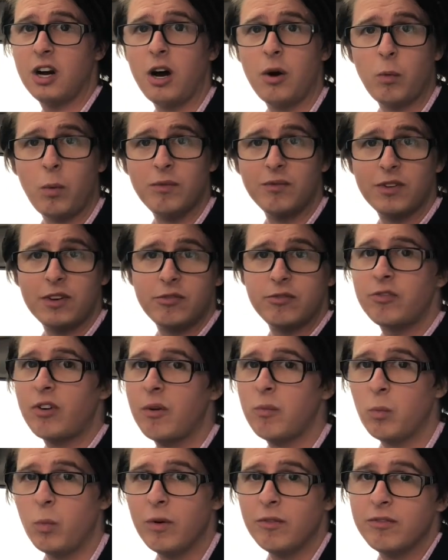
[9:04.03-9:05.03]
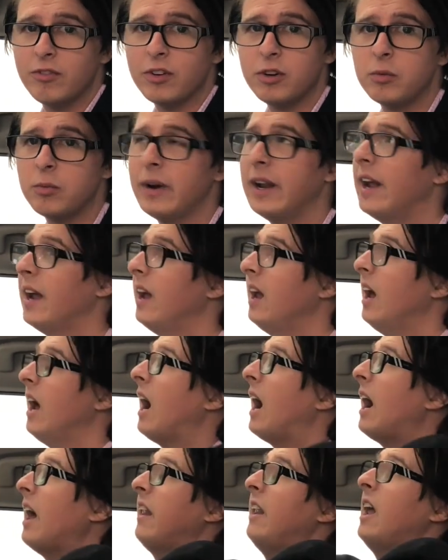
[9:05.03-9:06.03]
car, one for the front, one for the rear,
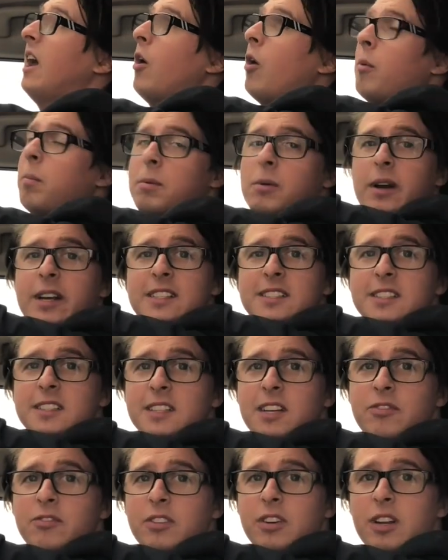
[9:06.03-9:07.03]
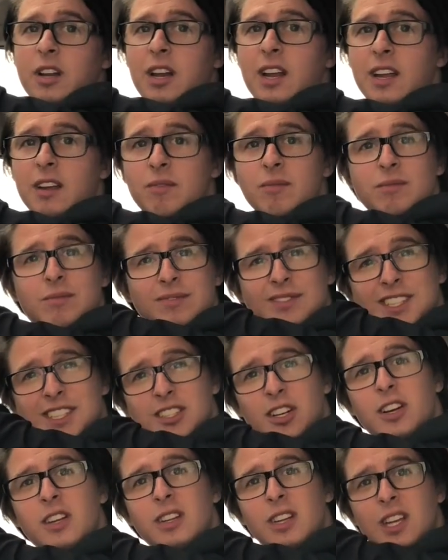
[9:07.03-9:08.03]
and they're operated differently,
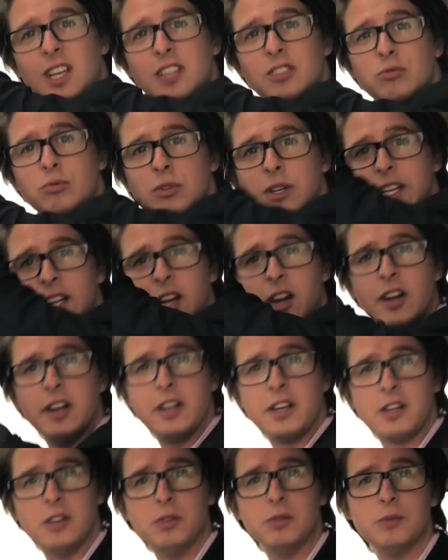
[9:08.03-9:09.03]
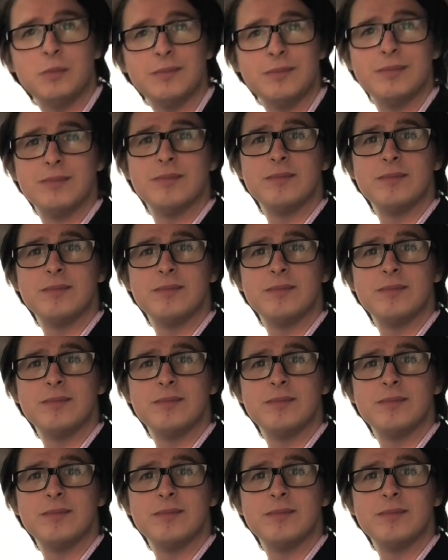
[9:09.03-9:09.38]
which I think is really kind of cool.